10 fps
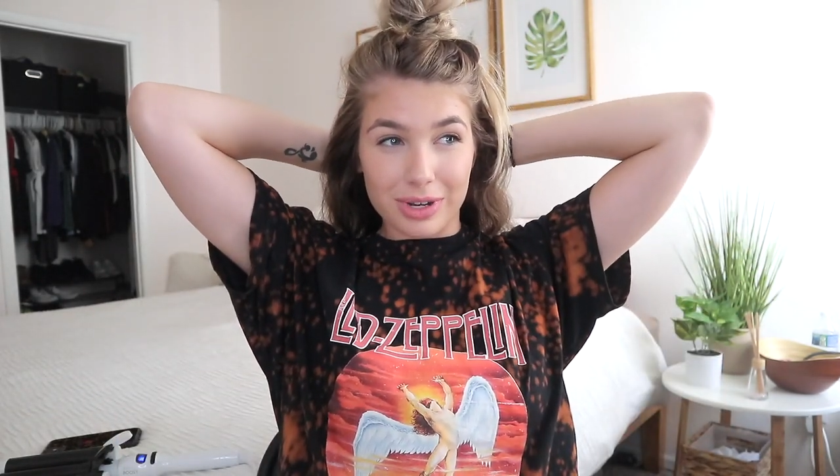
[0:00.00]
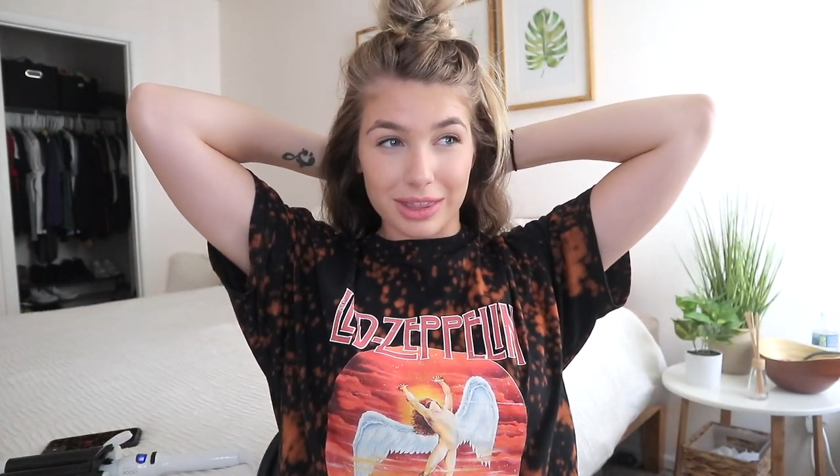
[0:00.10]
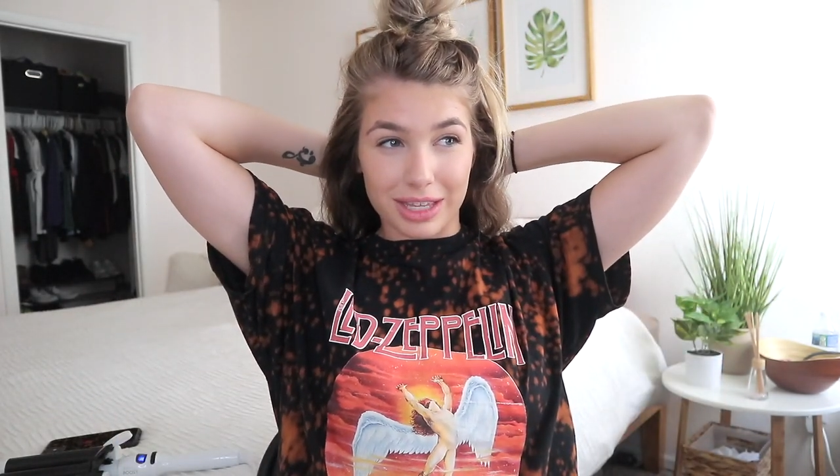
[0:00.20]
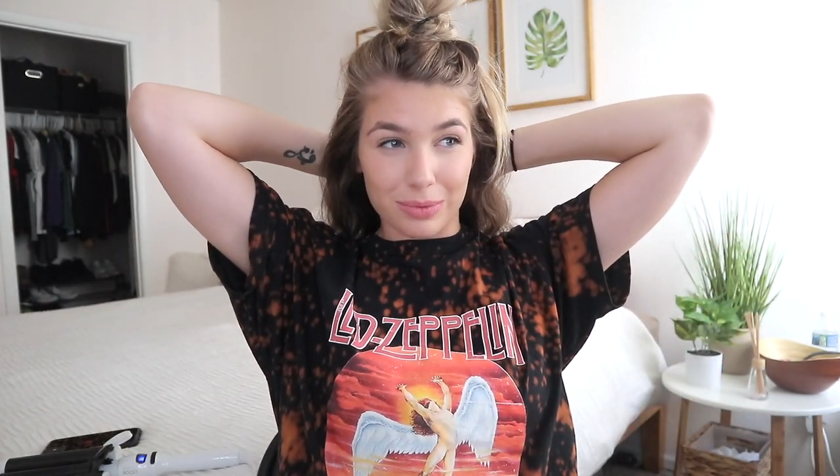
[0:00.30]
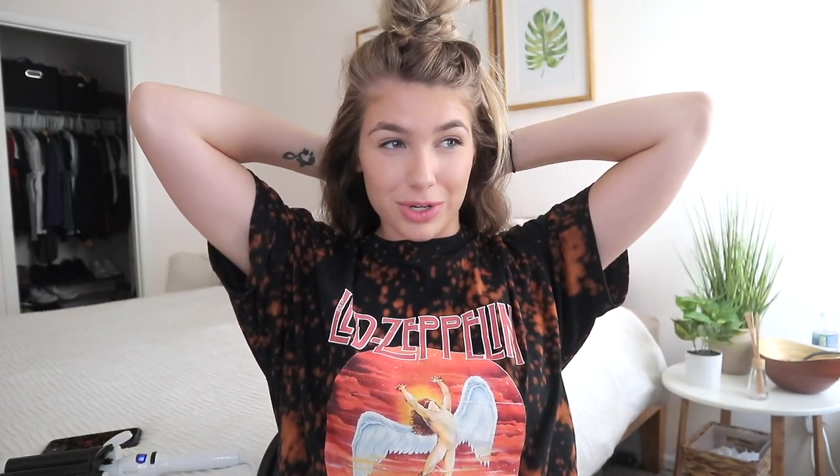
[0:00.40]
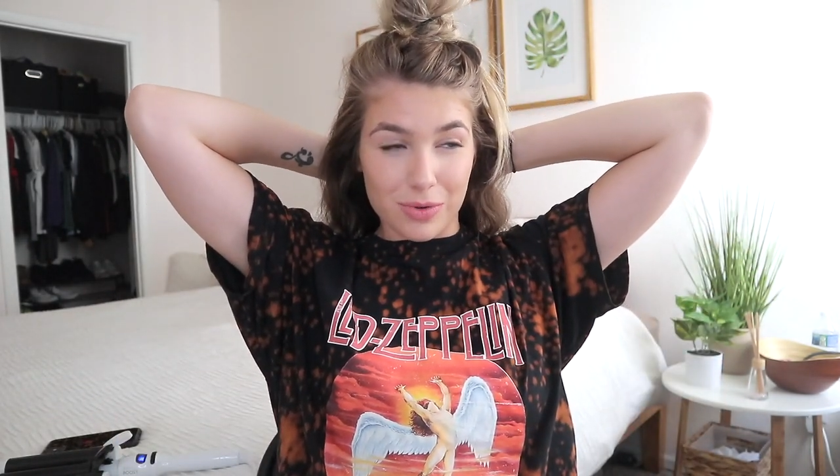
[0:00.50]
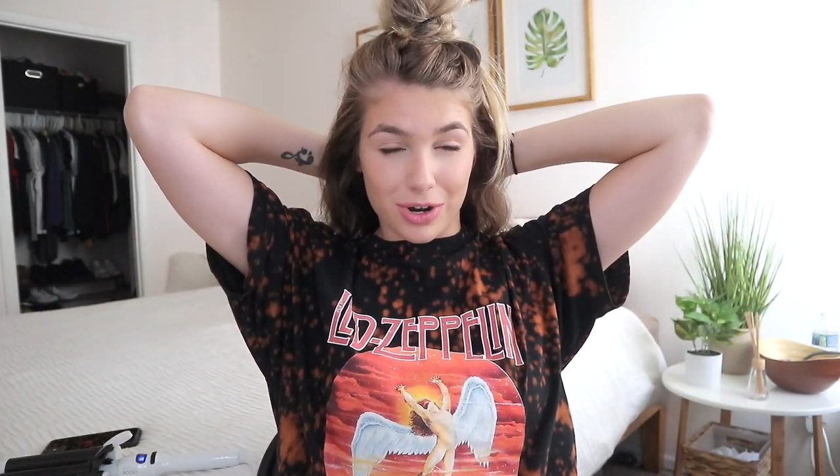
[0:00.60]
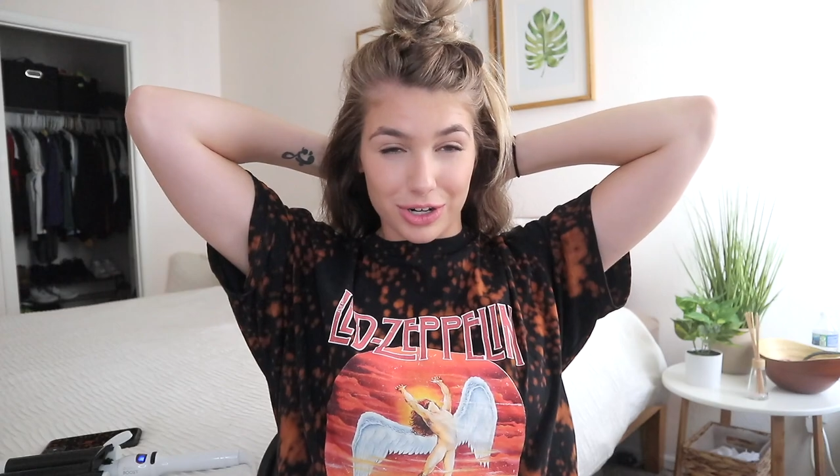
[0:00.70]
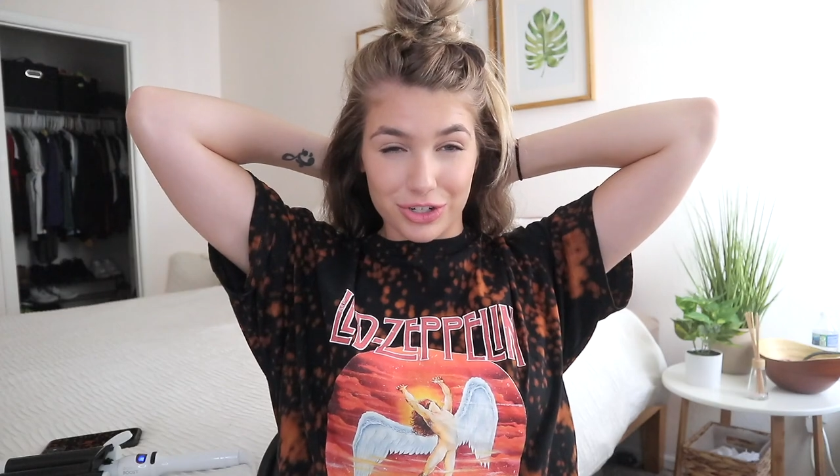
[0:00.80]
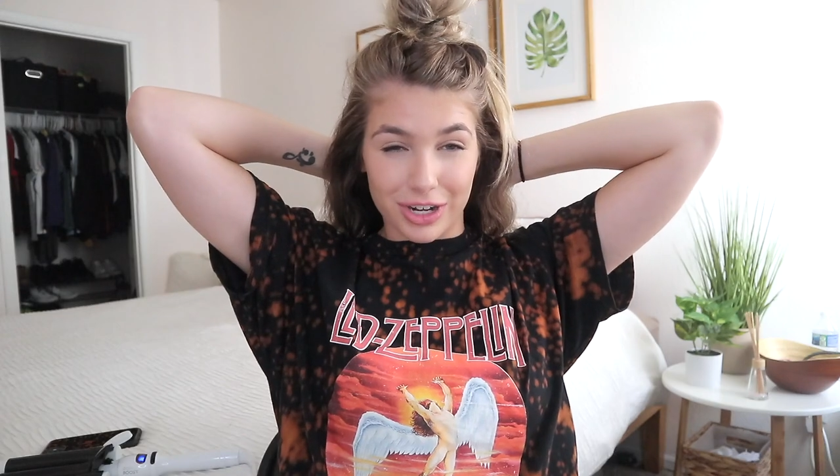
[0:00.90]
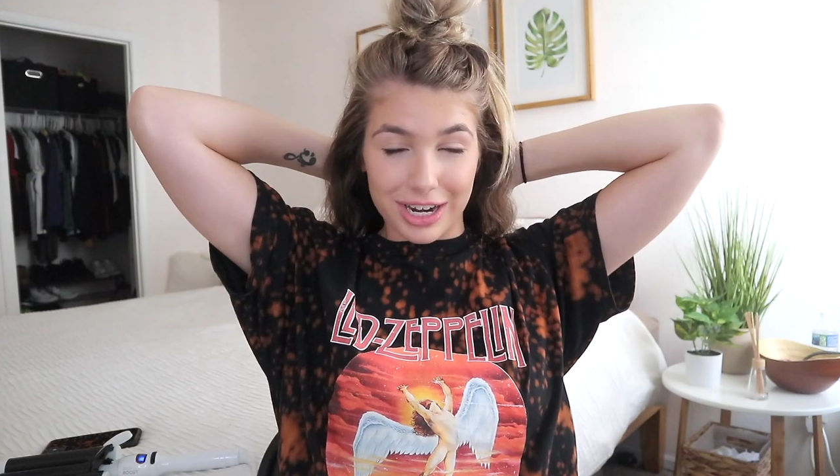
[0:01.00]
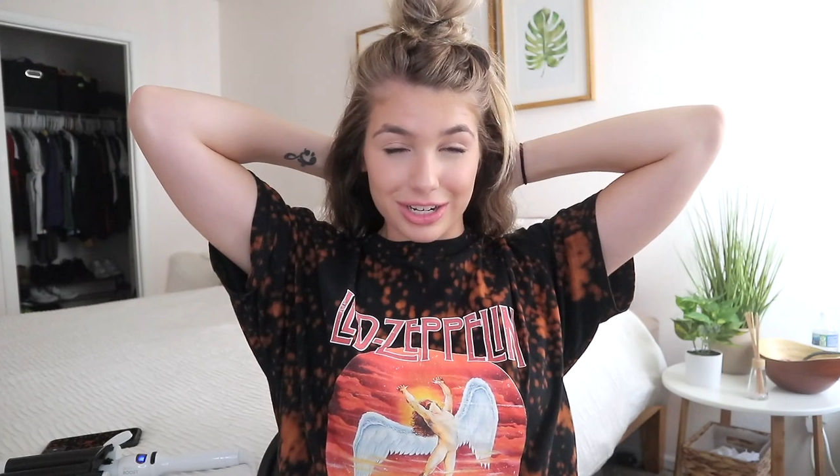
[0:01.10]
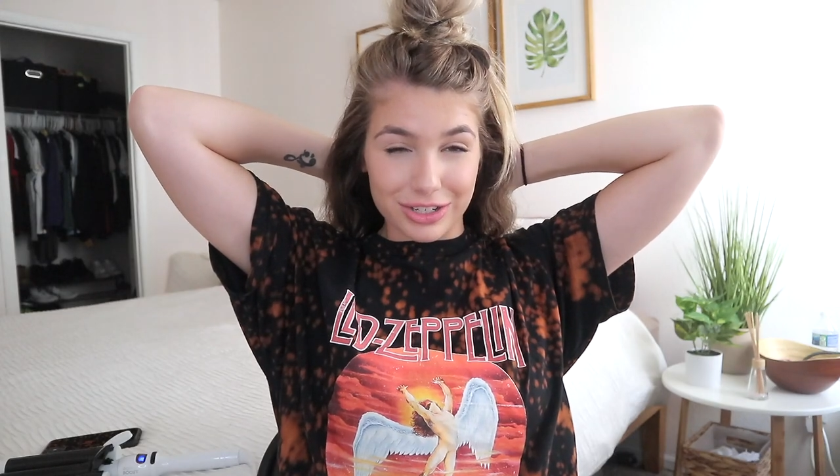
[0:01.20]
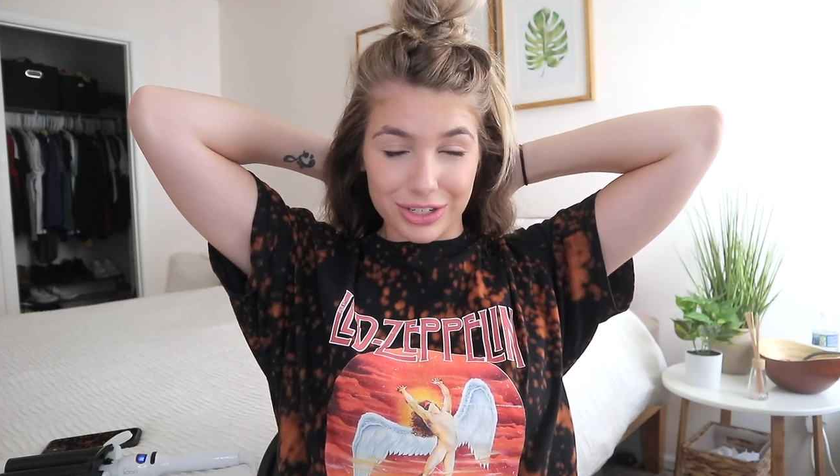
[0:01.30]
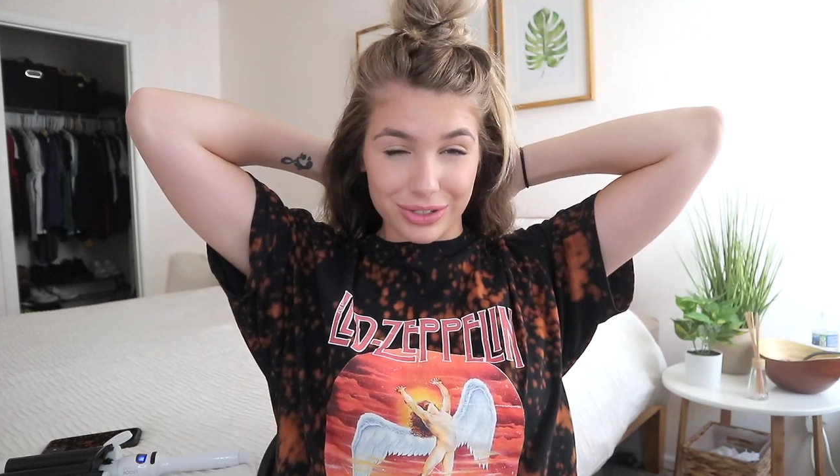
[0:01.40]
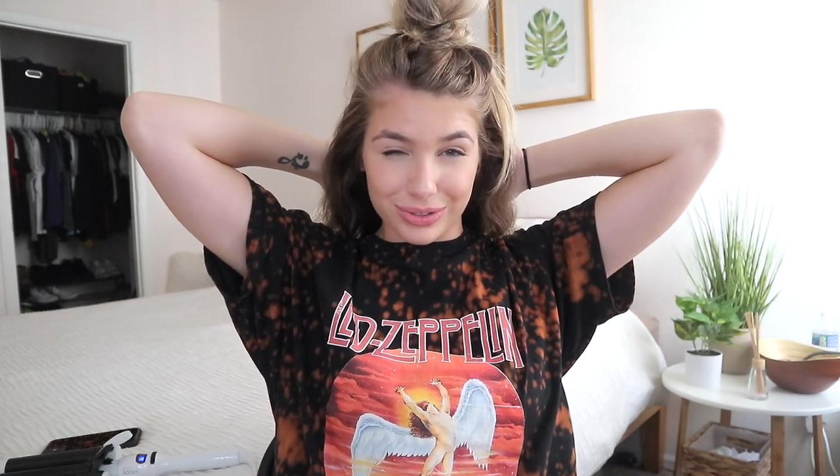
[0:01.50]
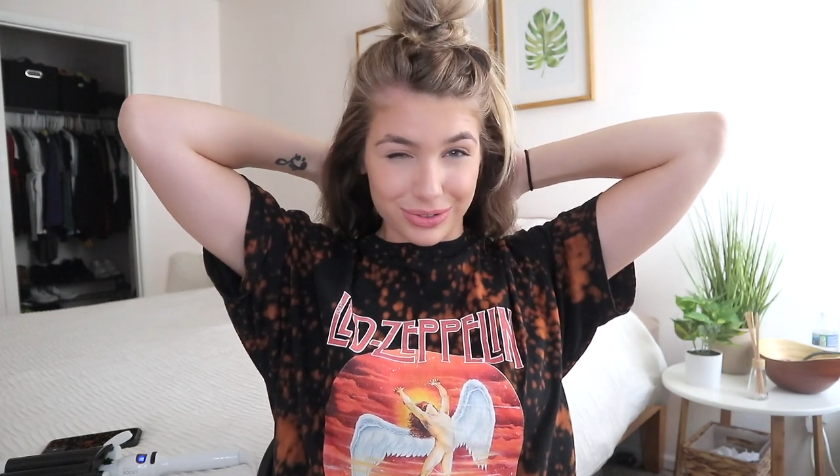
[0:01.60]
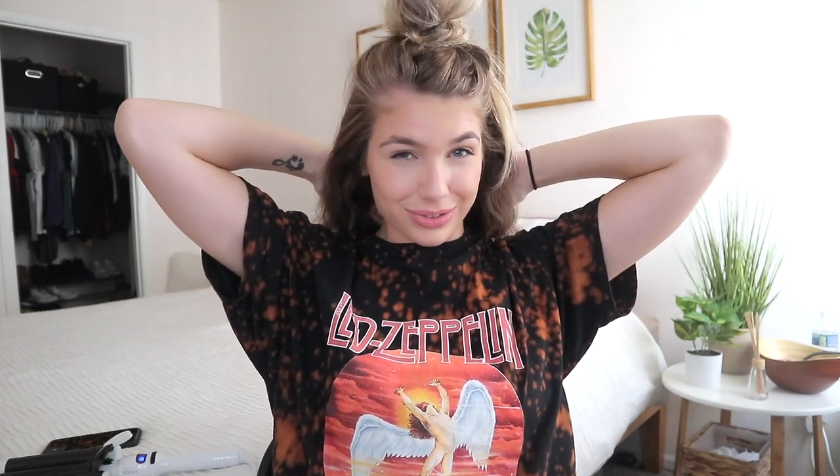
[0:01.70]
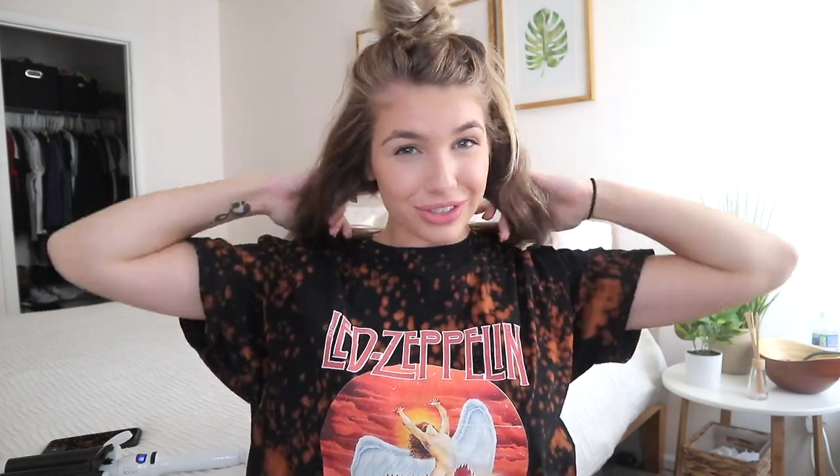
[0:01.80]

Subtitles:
and then when you are trying to,